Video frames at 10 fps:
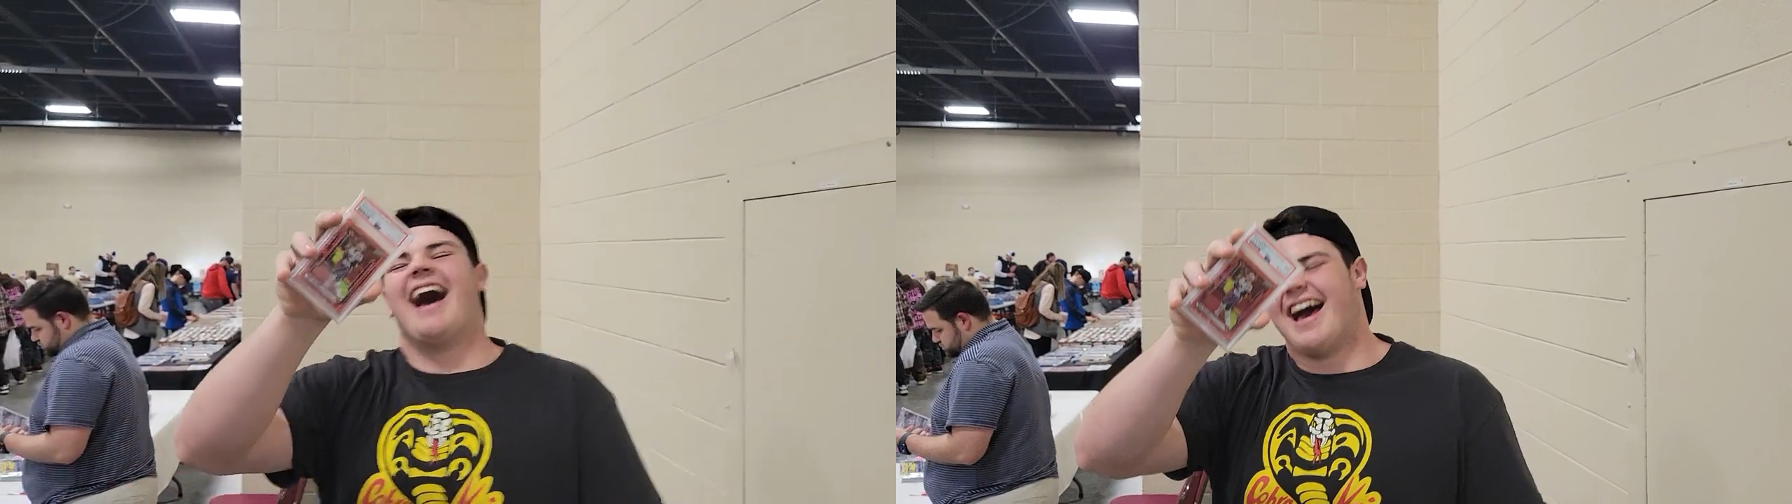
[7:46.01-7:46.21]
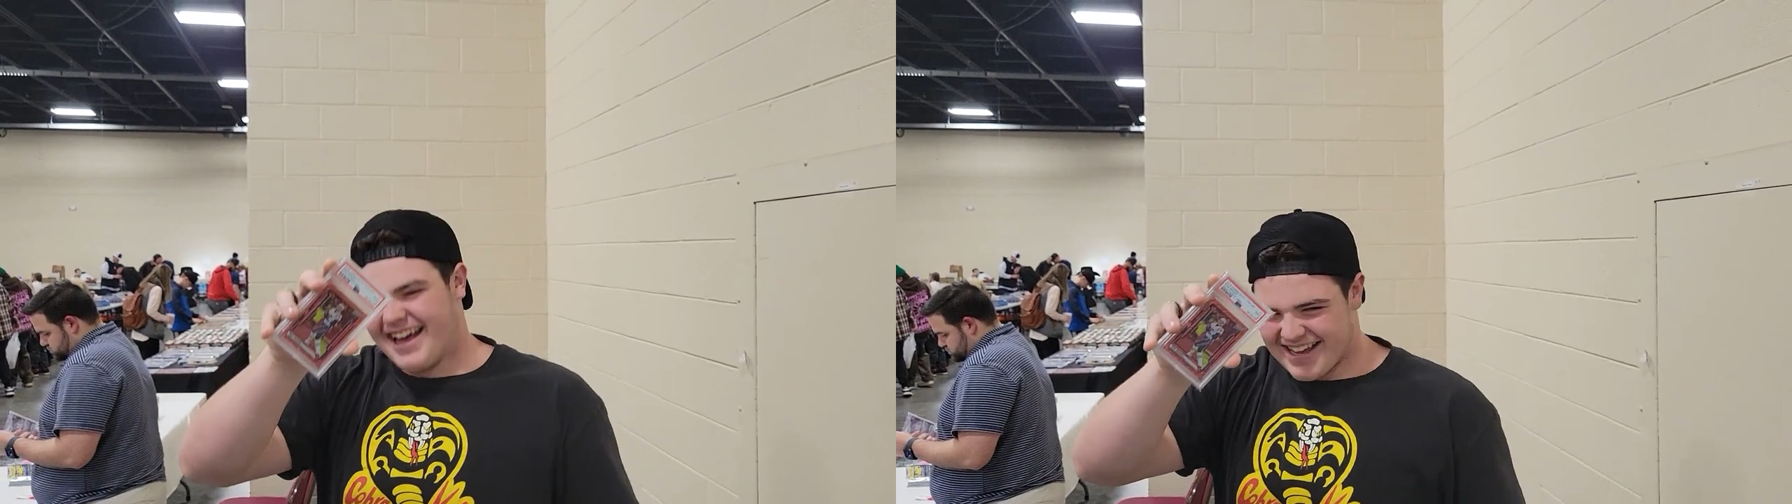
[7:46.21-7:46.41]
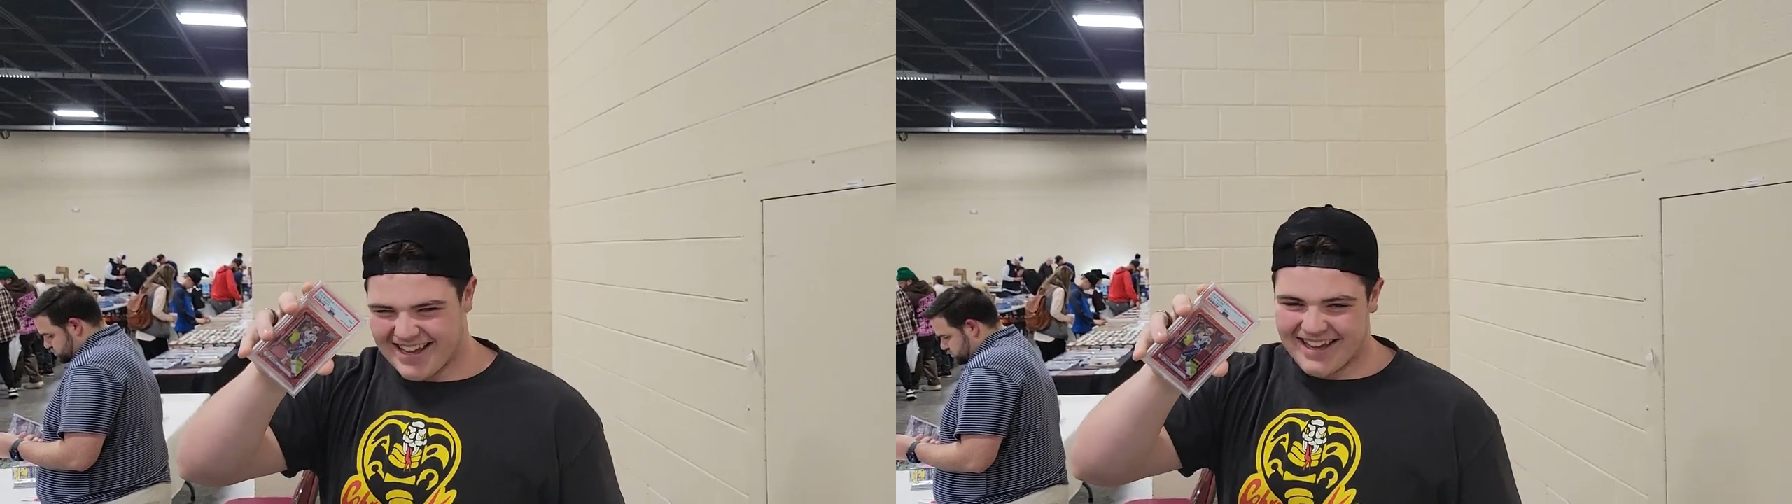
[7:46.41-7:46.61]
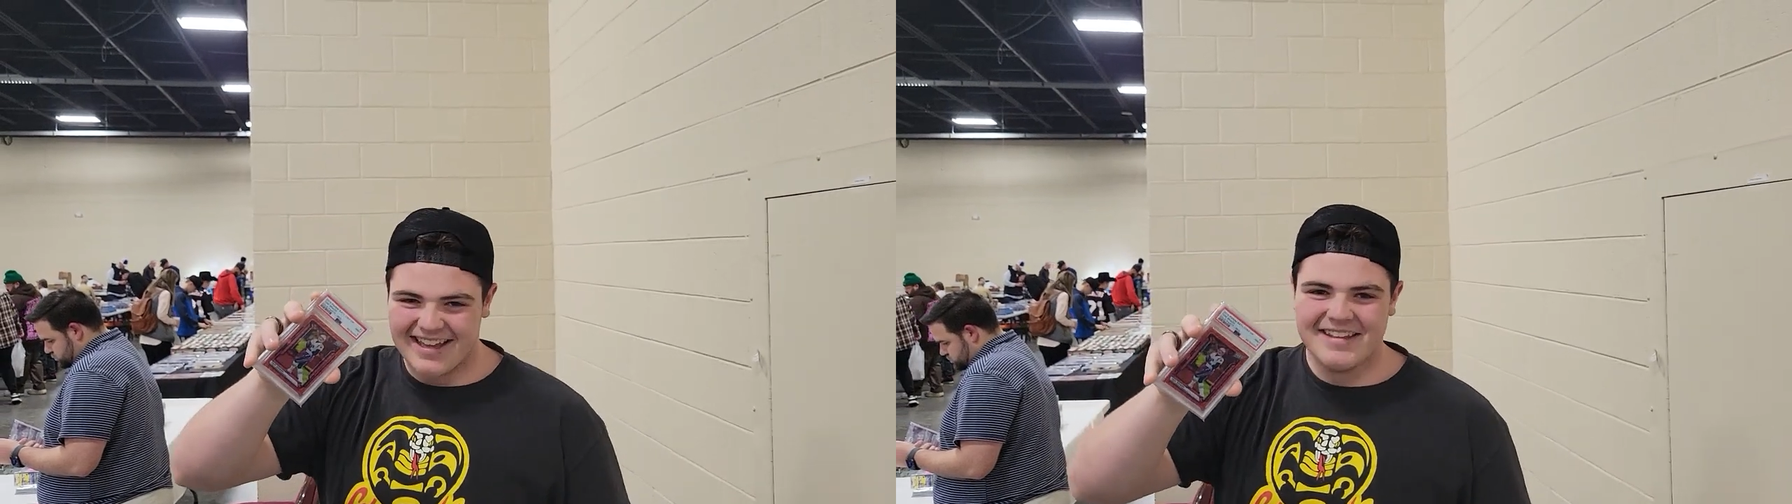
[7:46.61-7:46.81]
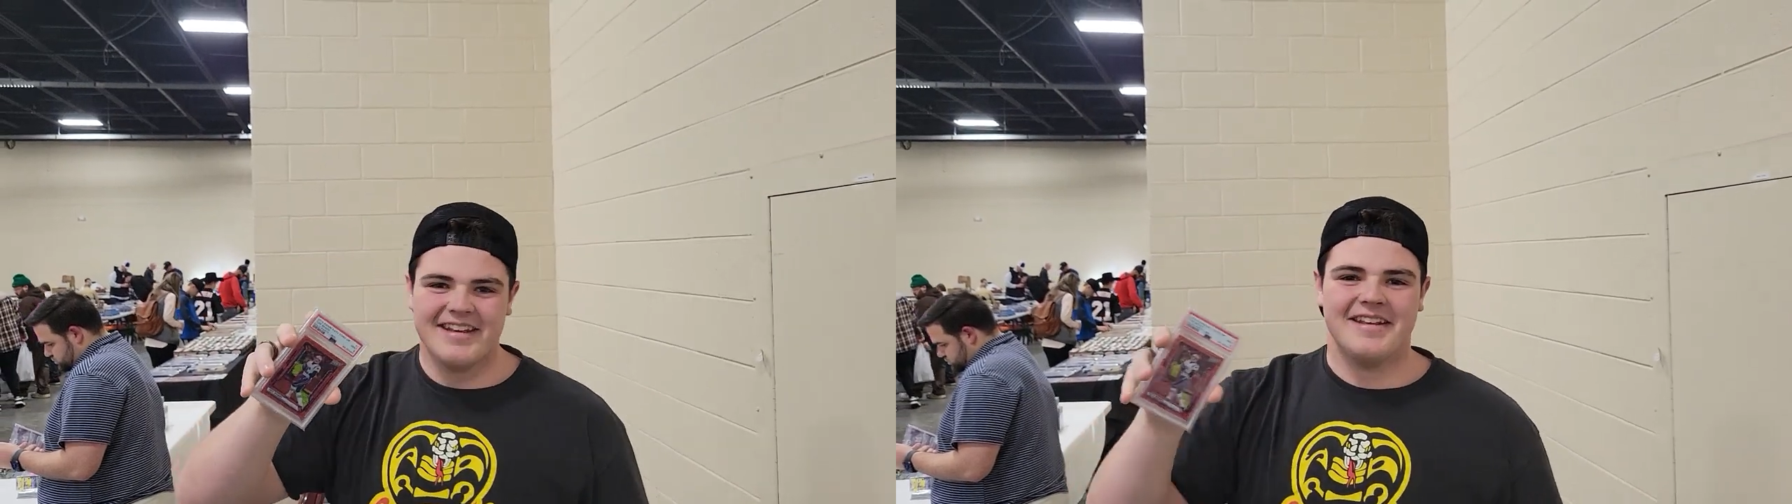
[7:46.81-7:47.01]
Go ahead.
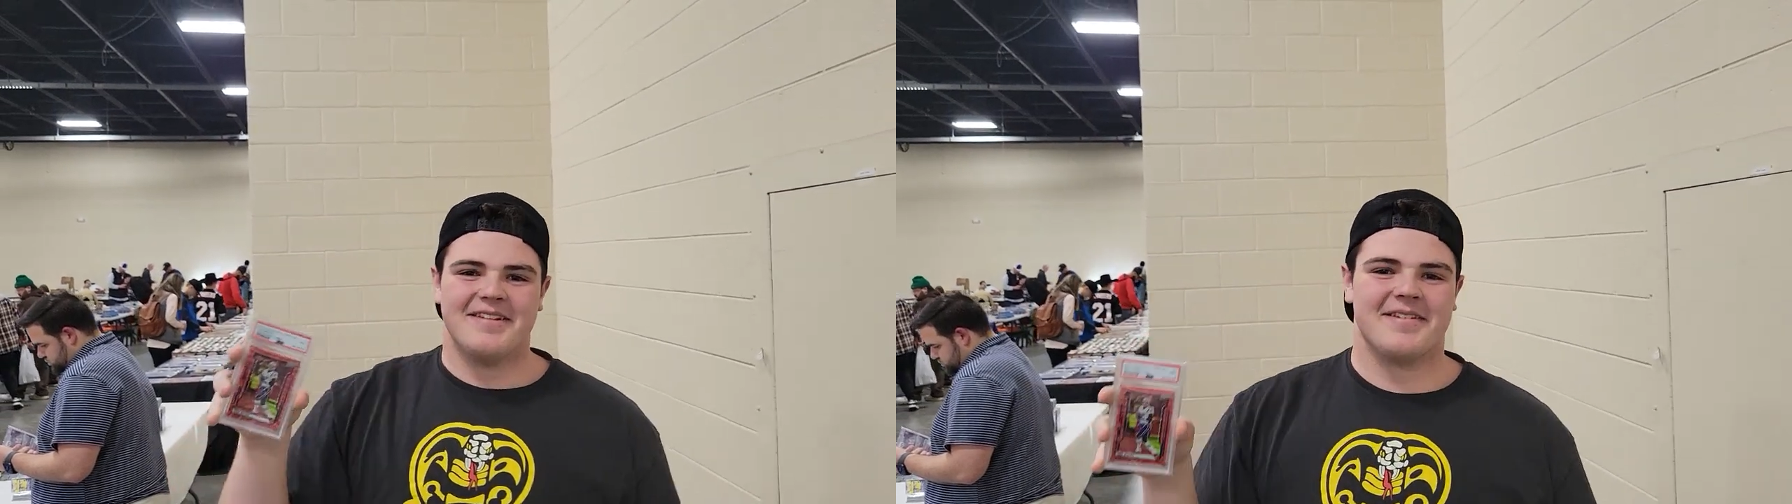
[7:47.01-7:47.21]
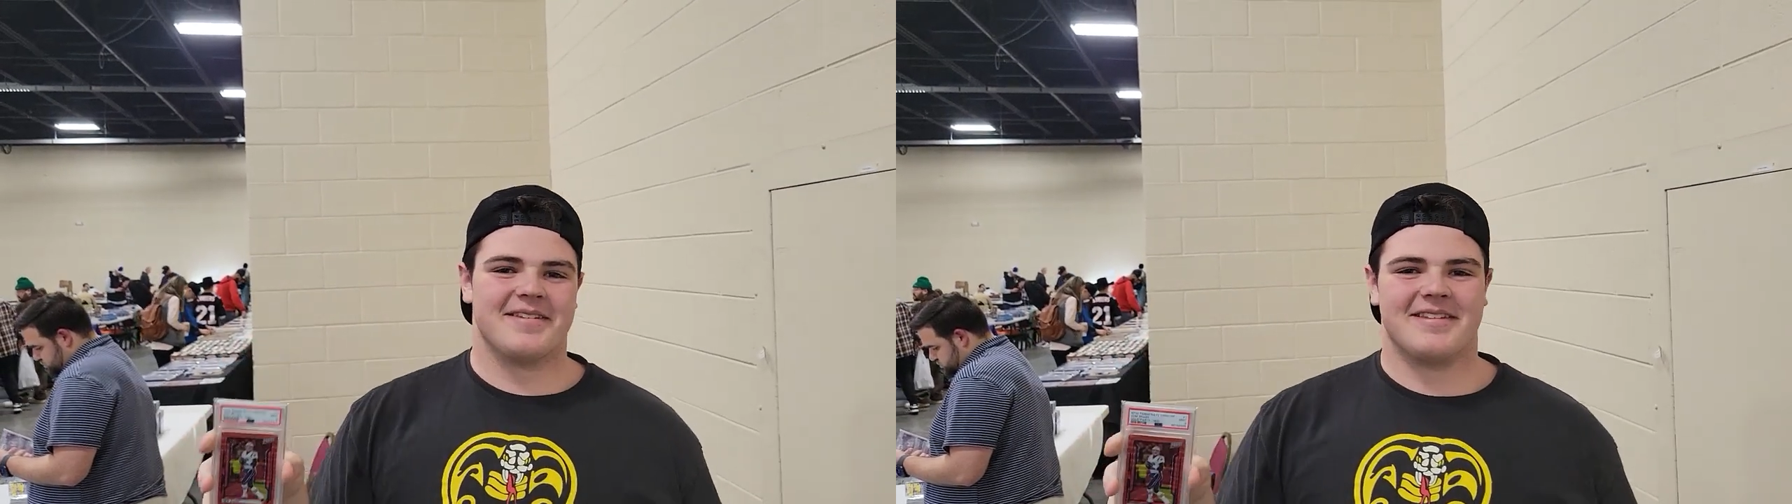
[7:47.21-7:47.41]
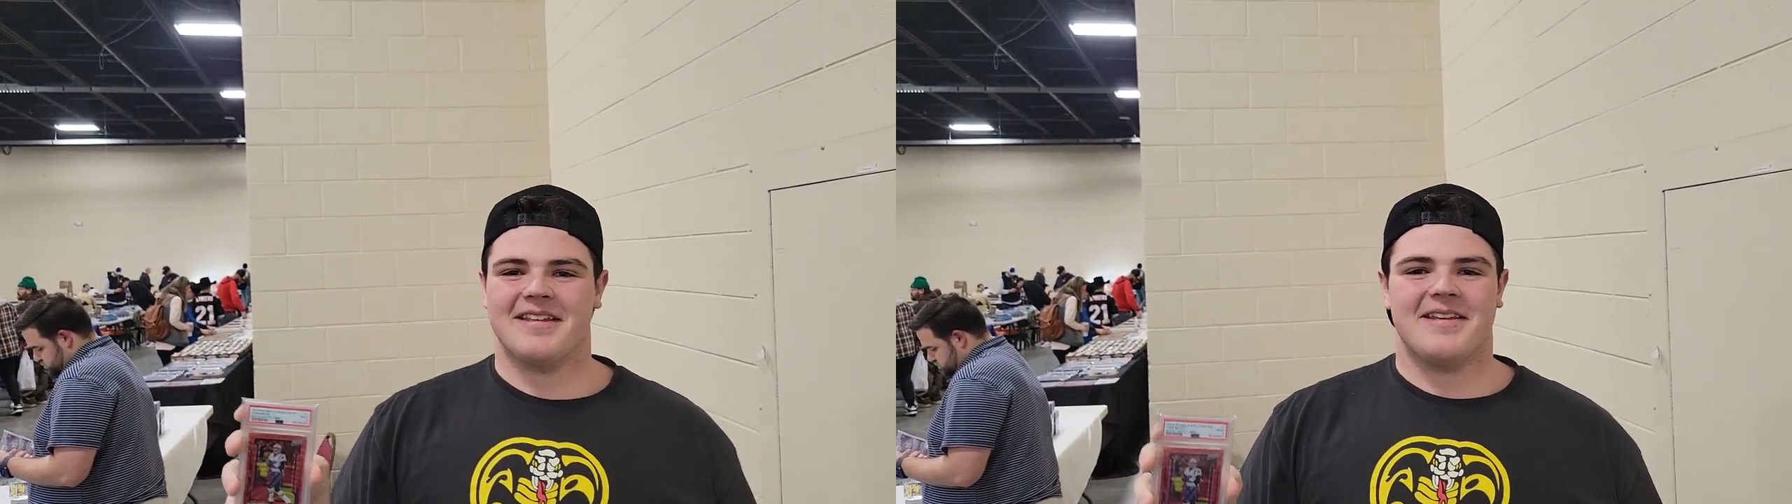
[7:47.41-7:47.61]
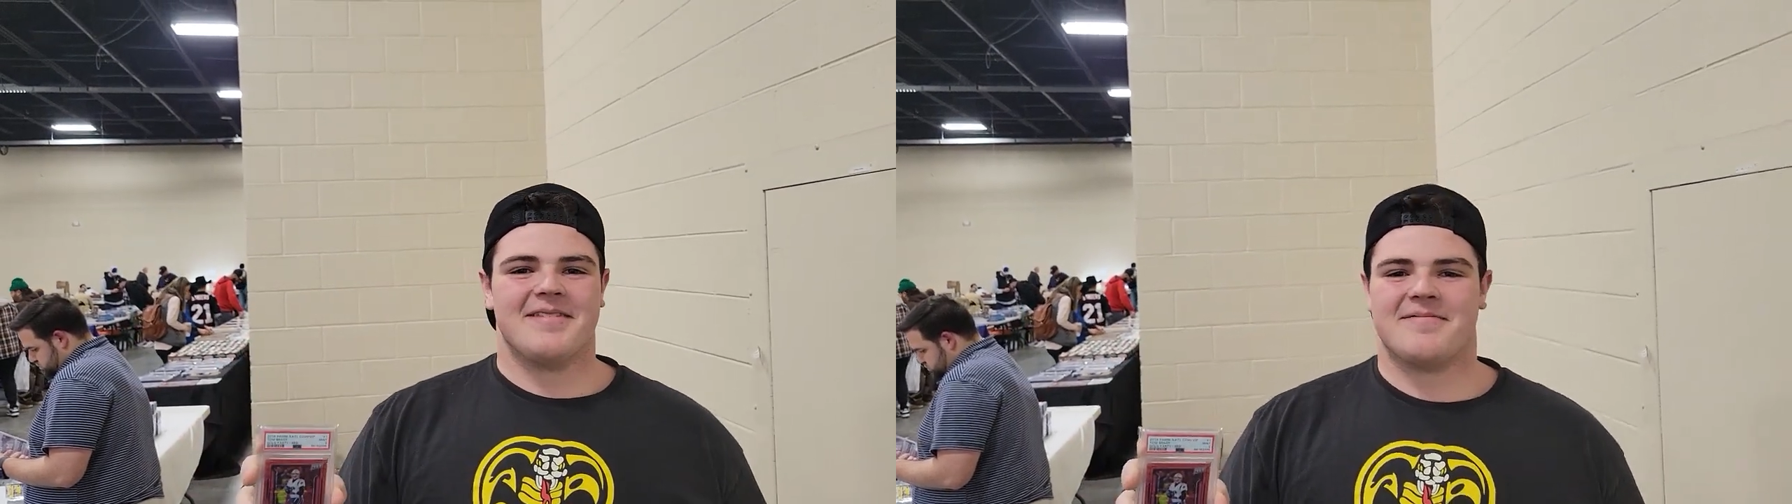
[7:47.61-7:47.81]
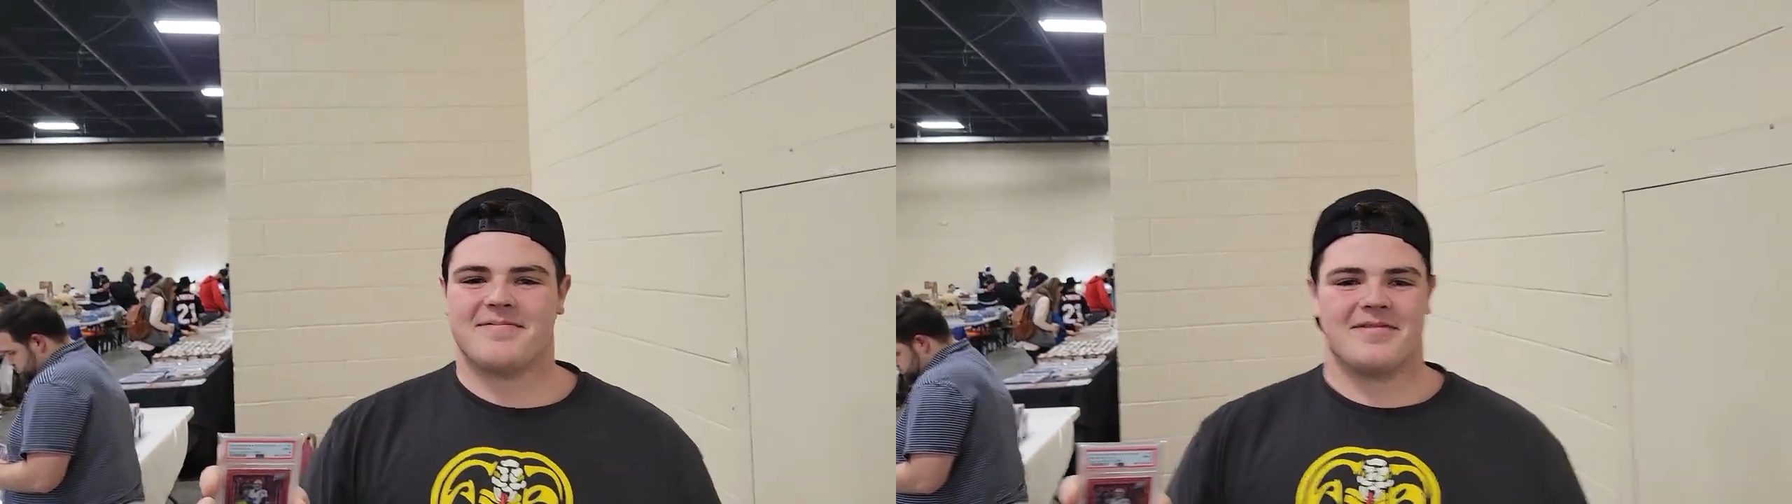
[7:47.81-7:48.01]

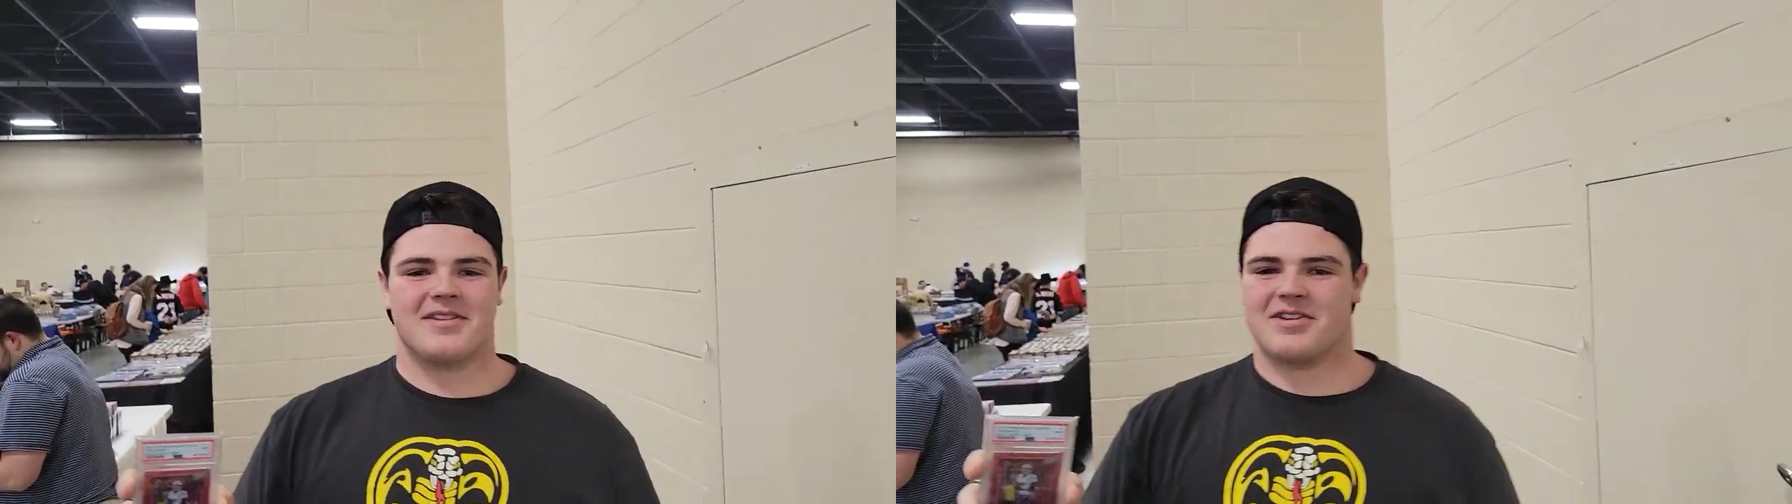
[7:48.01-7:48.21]
Go ahead.